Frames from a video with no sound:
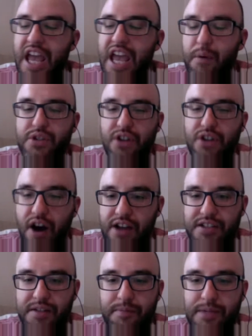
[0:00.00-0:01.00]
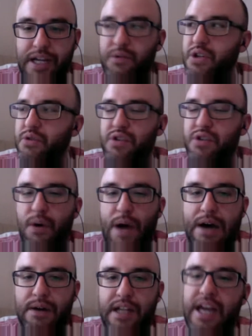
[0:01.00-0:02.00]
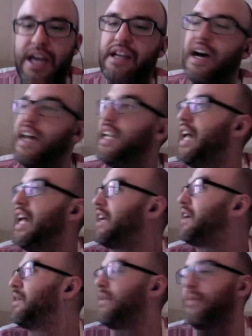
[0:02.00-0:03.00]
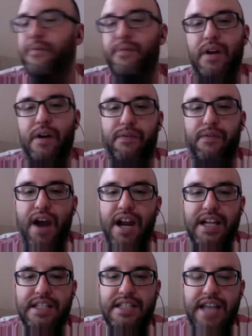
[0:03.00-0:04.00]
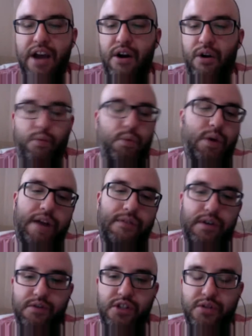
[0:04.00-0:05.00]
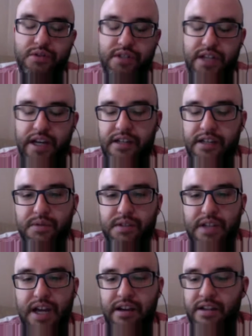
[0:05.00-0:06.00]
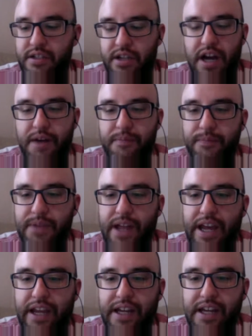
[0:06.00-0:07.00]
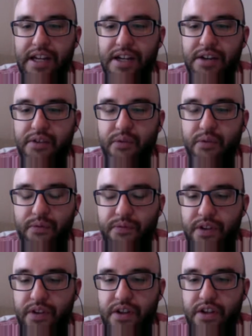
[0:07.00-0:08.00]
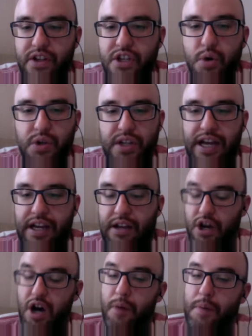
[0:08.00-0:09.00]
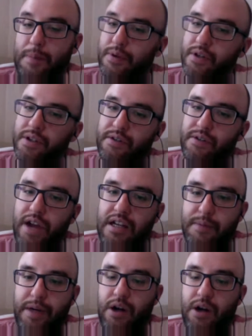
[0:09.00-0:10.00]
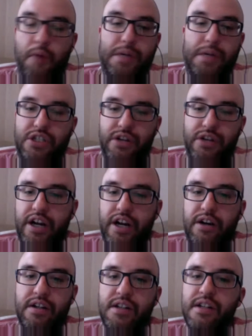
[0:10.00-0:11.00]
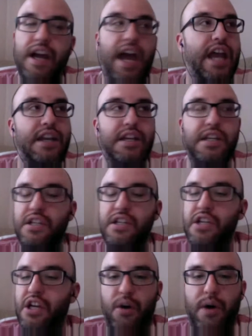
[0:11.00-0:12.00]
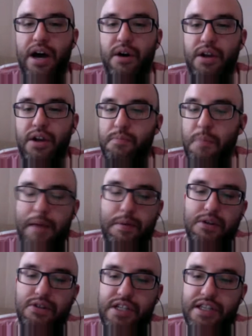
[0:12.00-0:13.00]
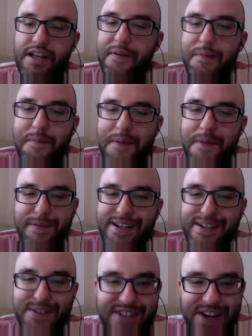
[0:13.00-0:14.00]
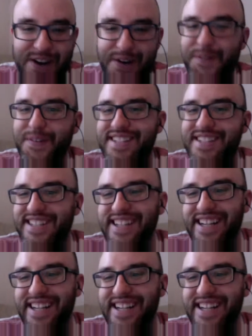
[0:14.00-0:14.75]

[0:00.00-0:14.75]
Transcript: it was awesome. Like when you would go out like on like a Friday and Saturday or whatever, Tuesday because it was college. Like you would like call people and you'd be like, I'll meet you here. And you go out and maybe you see them, maybe you don't.